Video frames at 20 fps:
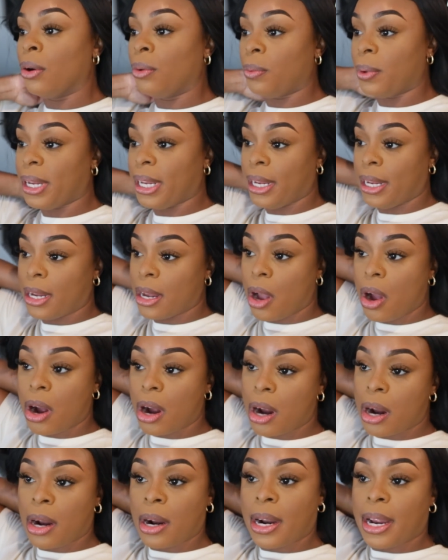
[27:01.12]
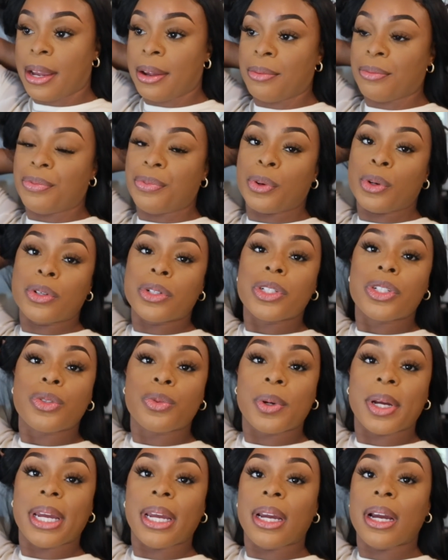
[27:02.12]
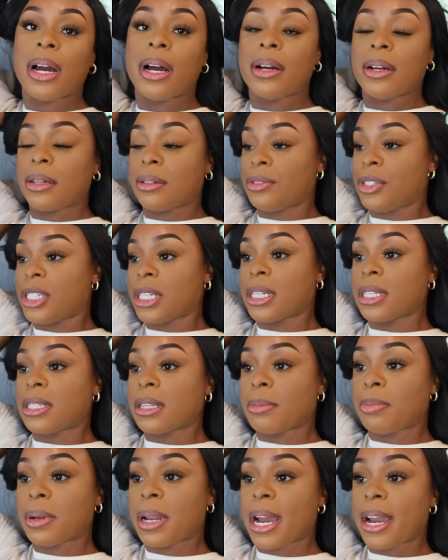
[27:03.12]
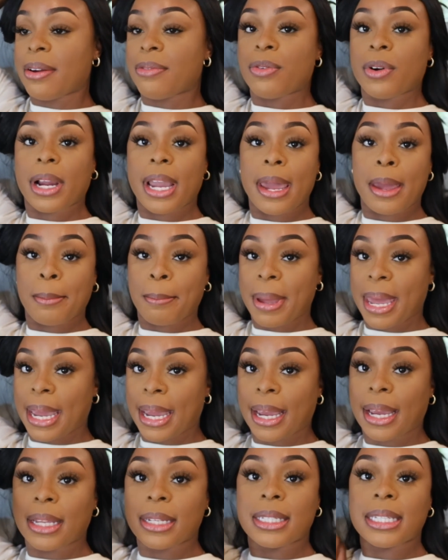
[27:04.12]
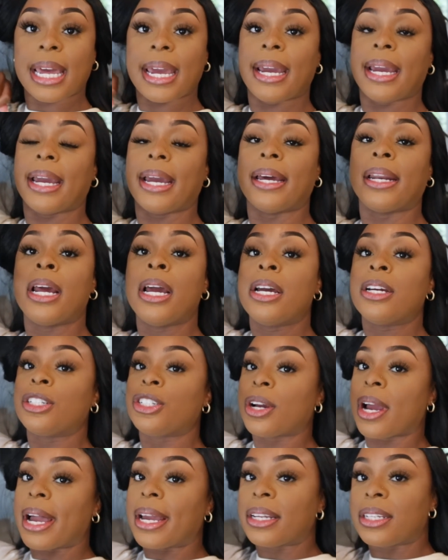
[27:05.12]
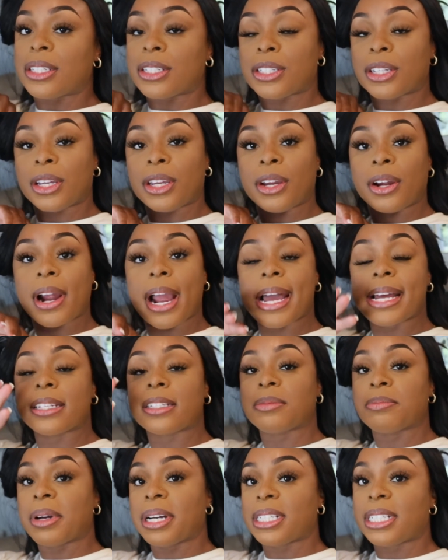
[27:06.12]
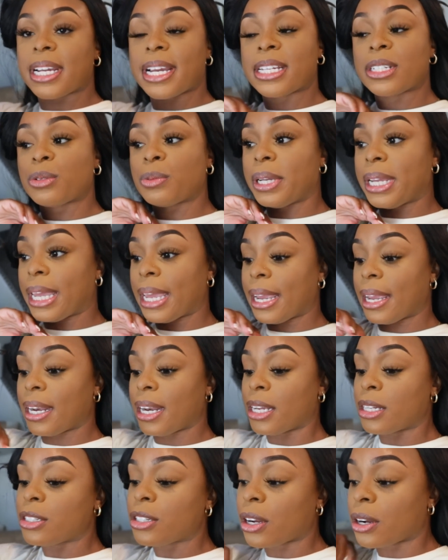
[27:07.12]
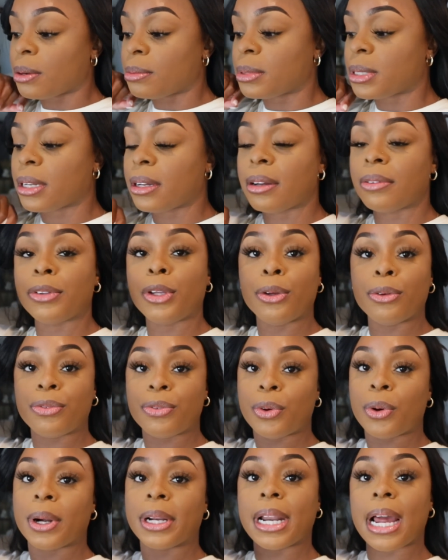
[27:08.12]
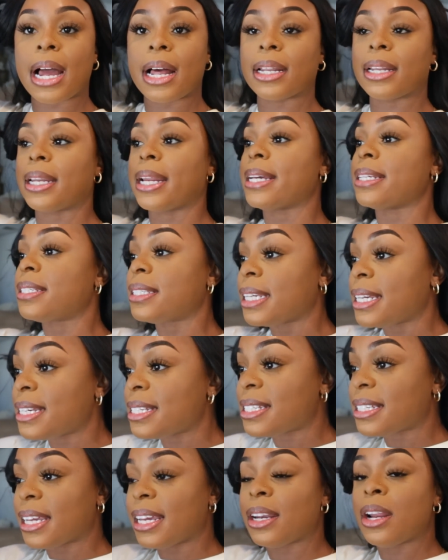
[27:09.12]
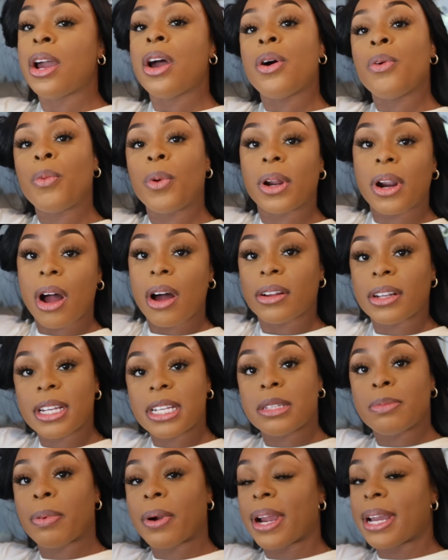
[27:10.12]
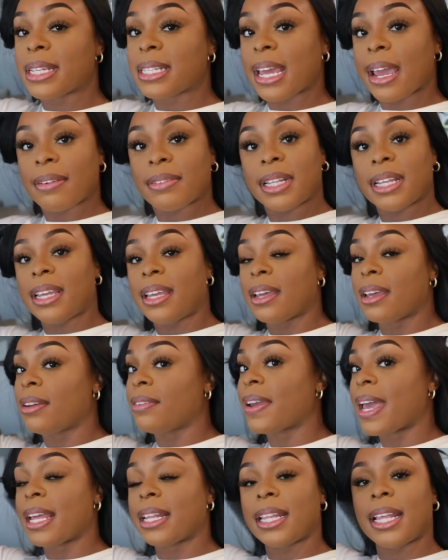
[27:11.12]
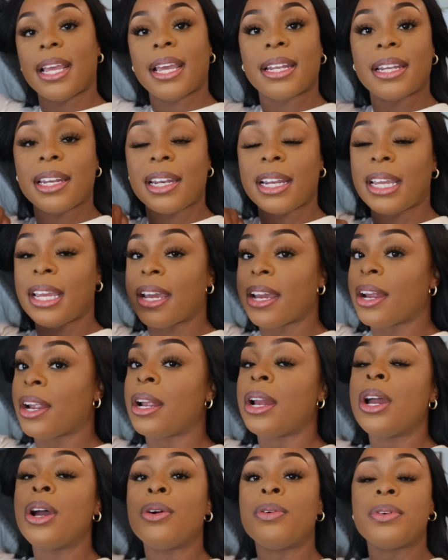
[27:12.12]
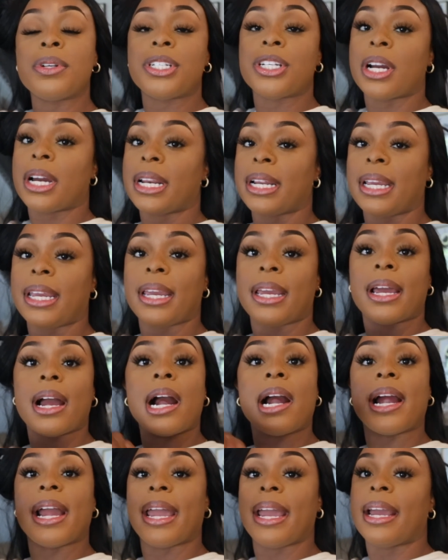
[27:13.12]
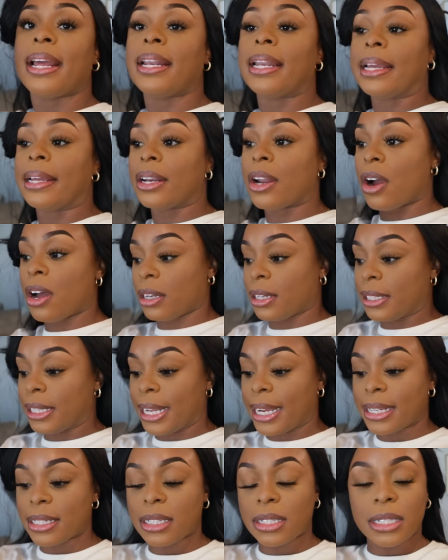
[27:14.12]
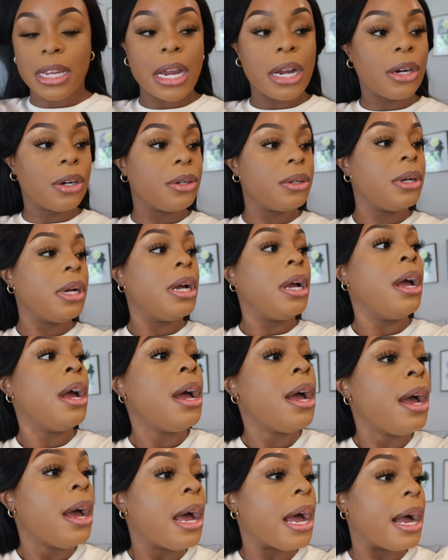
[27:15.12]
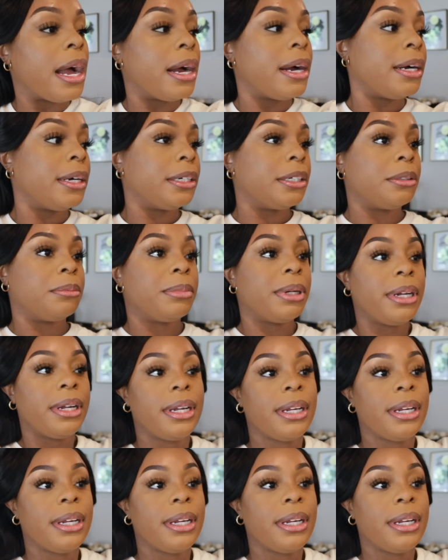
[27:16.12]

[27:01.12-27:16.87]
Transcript: We are in full swing of just applying for campaigns and trying to secure as much as we can in terms of Q4 and the holiday season. What all these brands have to give at the end of the year. We're trying to get our hand in all of that. So, um,